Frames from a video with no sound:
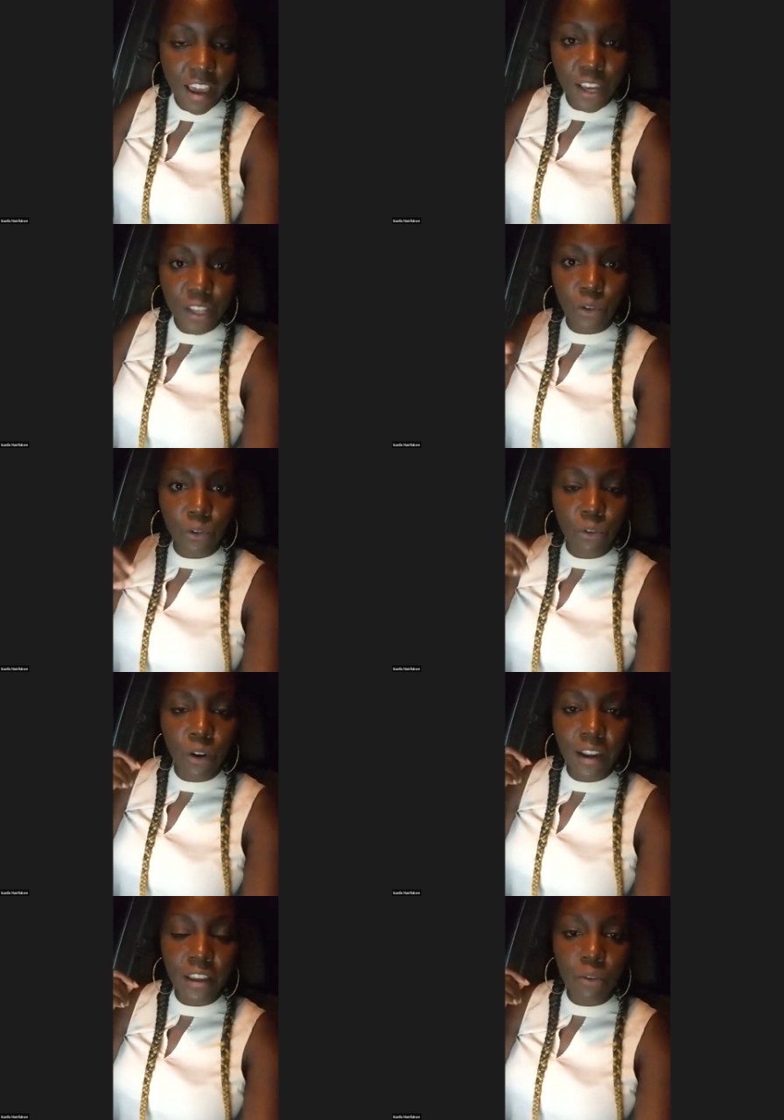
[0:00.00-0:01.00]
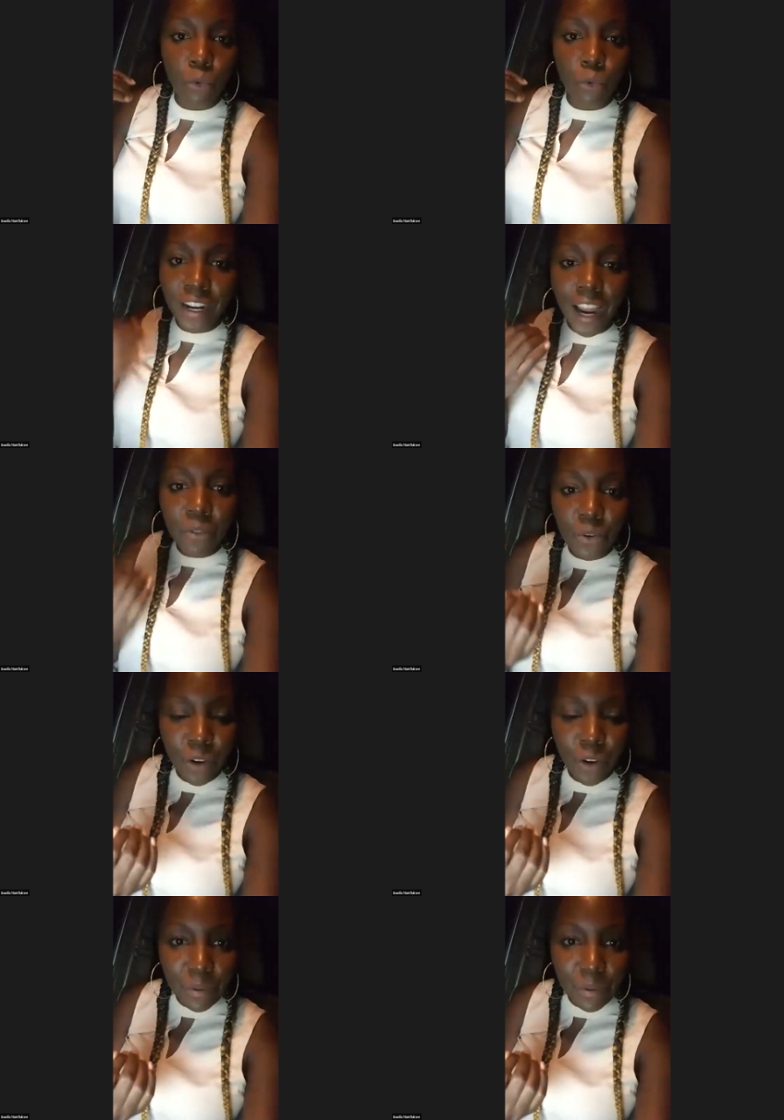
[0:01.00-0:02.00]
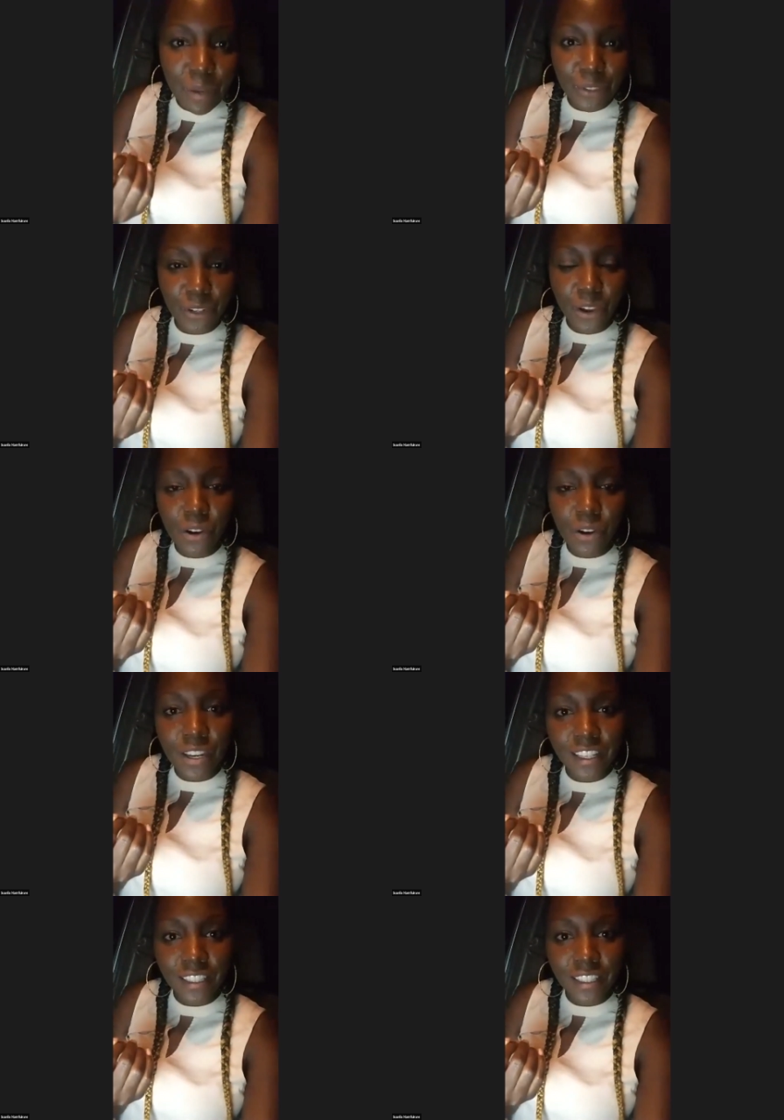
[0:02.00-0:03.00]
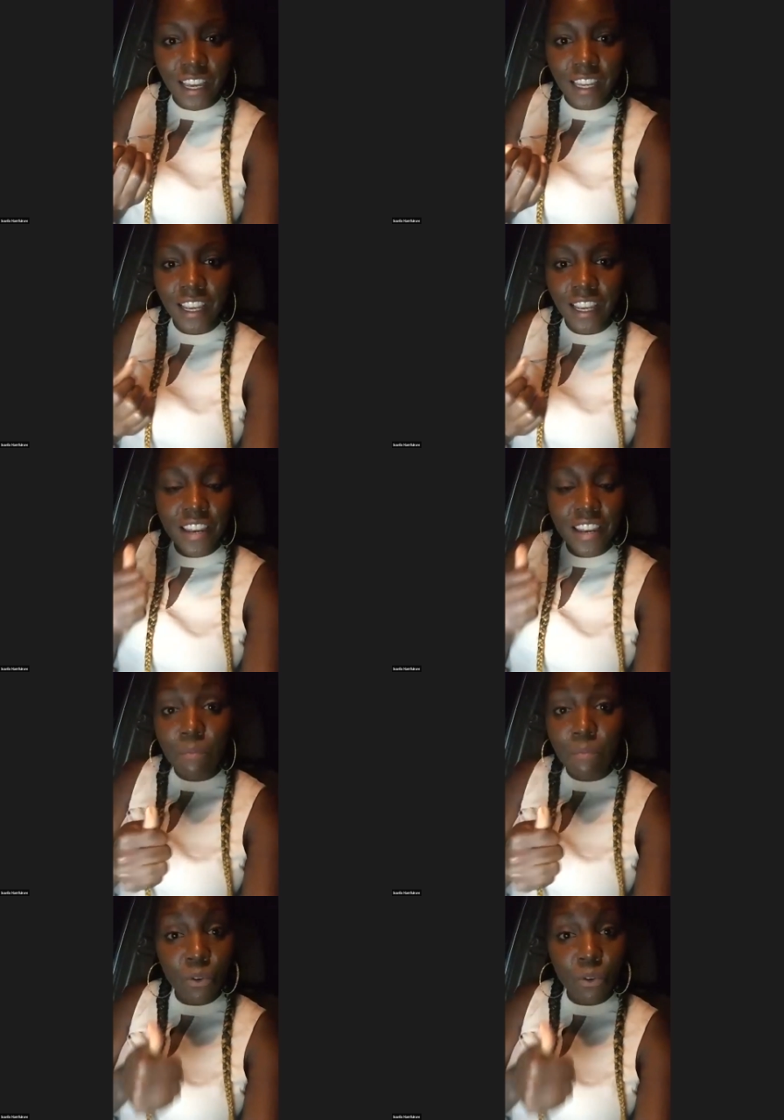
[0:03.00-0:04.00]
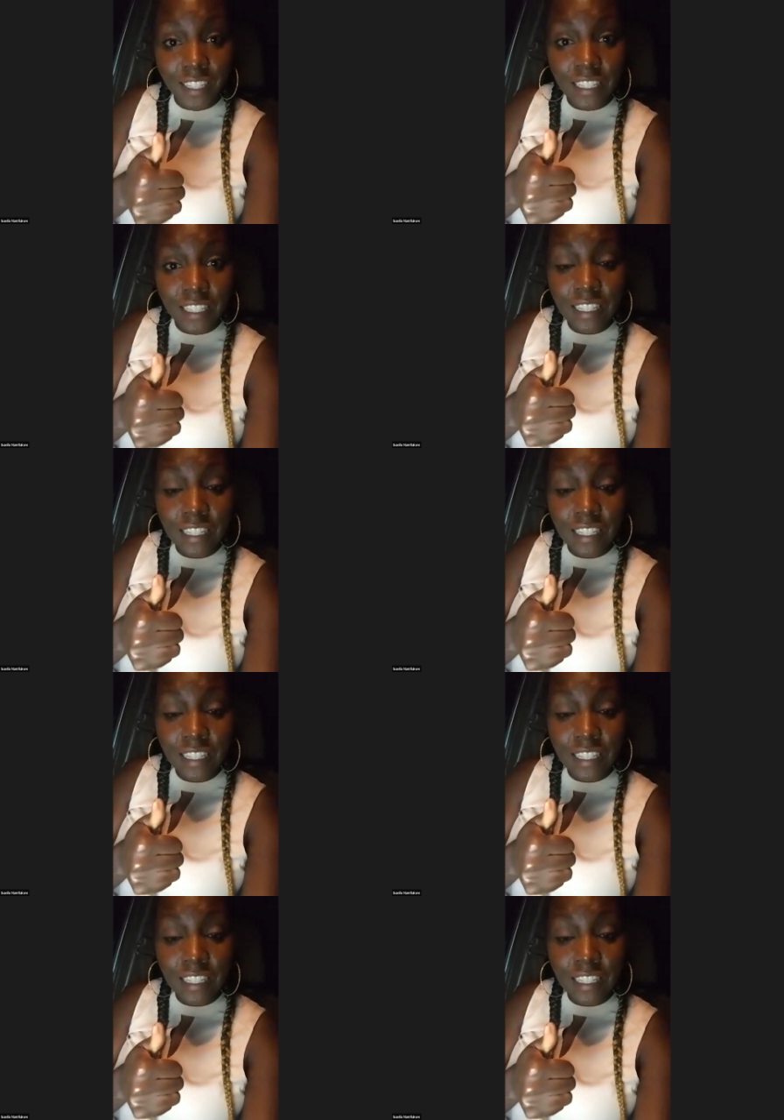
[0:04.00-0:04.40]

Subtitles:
So what I would want people to know is that, number one,